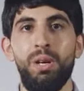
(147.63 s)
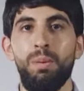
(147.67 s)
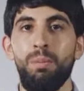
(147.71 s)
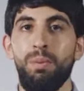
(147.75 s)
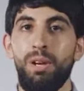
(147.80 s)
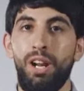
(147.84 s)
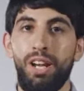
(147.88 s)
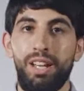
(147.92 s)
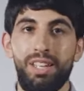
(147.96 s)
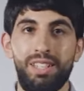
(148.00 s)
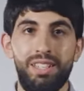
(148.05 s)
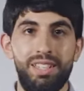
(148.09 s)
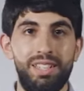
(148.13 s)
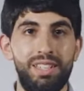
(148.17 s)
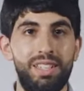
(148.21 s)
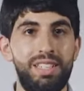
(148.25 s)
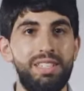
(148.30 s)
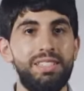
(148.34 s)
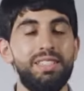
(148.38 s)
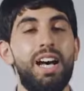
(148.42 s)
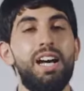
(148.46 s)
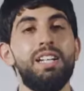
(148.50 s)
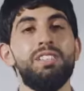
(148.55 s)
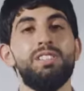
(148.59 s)
but I can at
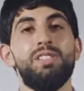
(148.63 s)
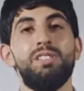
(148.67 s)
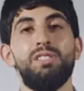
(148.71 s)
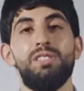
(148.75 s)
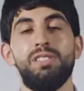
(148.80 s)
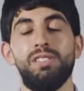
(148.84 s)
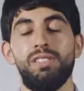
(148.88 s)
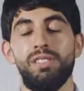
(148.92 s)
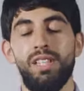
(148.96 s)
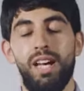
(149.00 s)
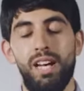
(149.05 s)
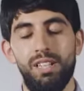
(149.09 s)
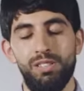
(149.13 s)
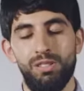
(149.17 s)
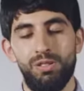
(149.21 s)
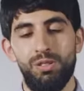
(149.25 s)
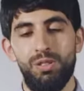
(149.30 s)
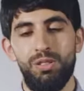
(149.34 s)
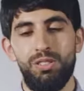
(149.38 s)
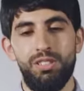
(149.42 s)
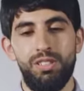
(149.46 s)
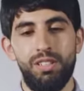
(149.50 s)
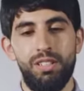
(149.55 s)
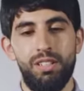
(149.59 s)
least ask you to start
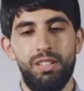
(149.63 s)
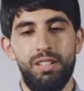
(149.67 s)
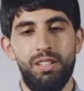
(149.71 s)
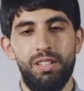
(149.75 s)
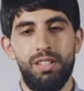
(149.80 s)
searching